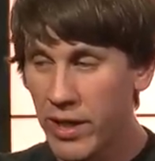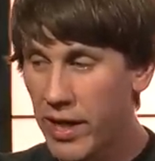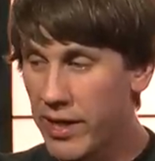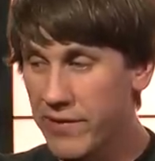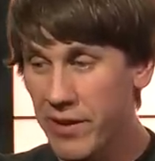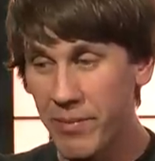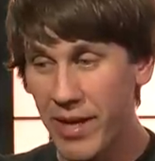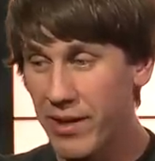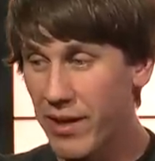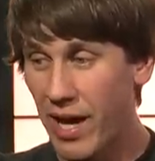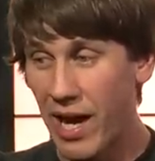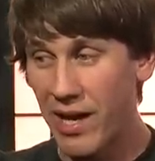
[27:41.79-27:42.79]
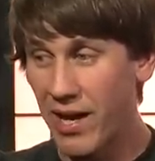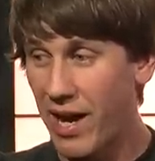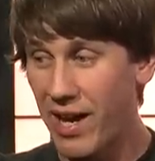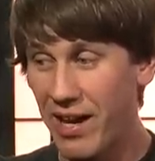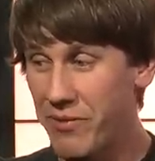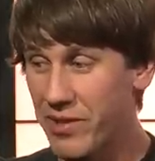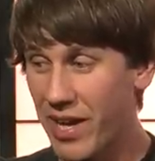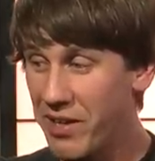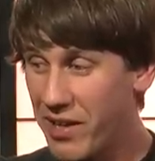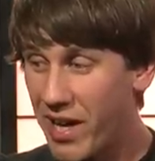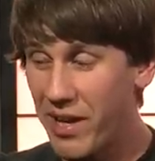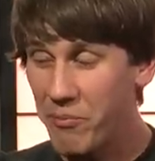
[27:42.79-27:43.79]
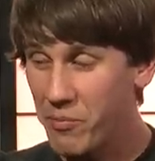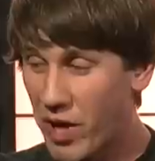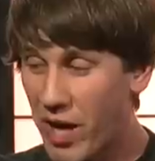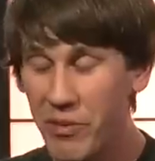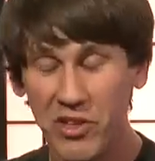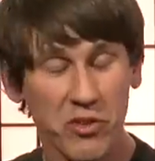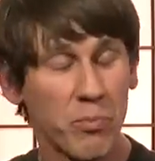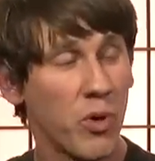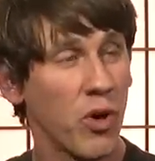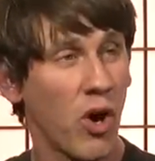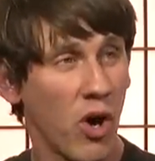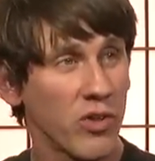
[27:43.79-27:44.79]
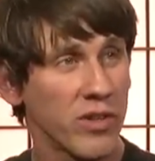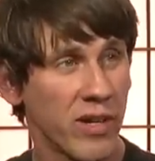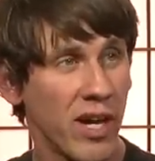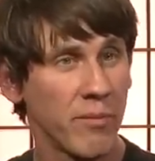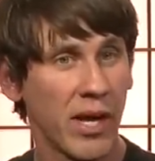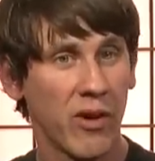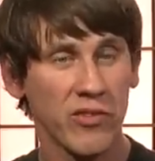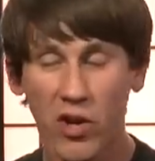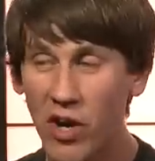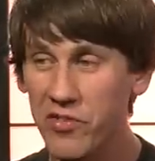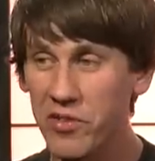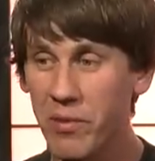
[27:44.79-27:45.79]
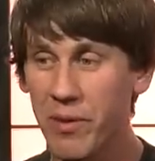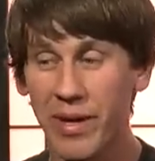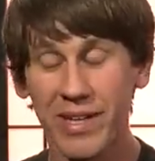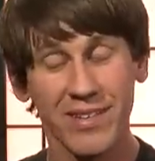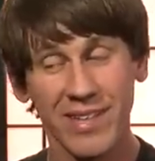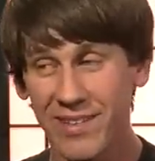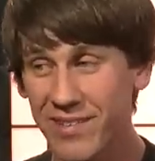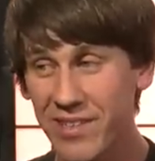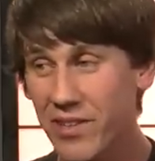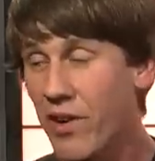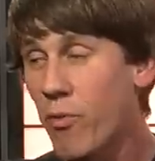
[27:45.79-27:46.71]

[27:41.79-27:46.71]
And he's like, man, I, mean, I, I'm, I'm an explorer all the time now. It's awesome. And I'm like, that's it.